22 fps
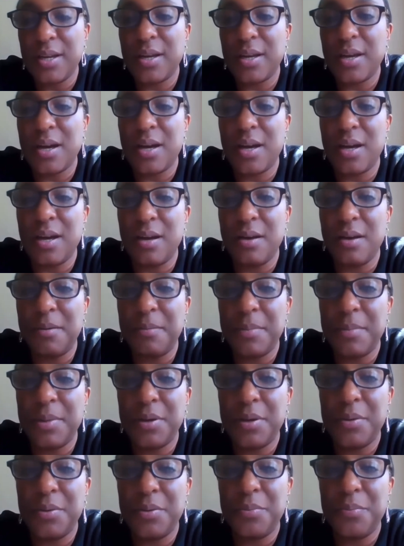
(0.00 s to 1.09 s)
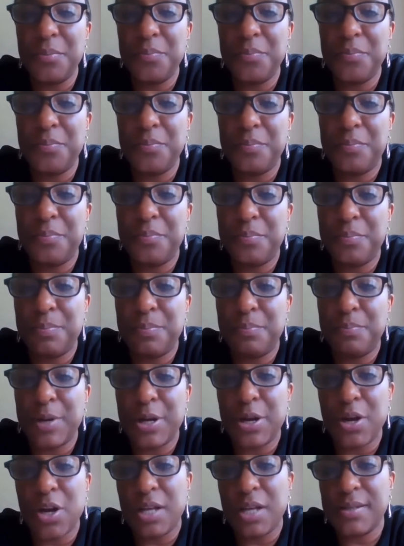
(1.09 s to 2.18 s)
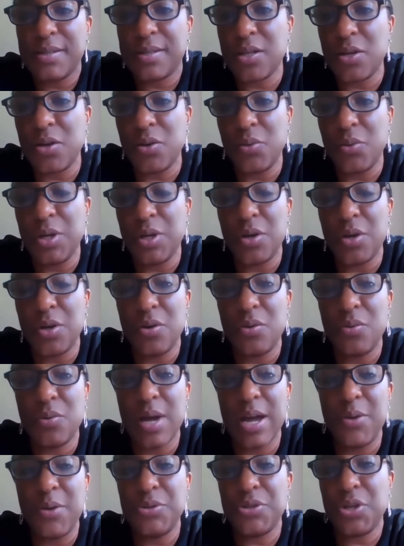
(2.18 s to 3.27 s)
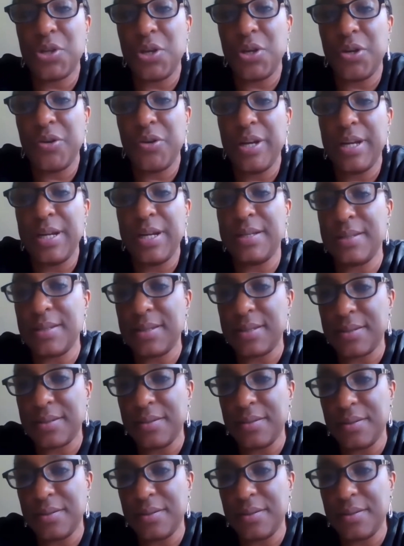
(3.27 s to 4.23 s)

But also, you know, I was curious.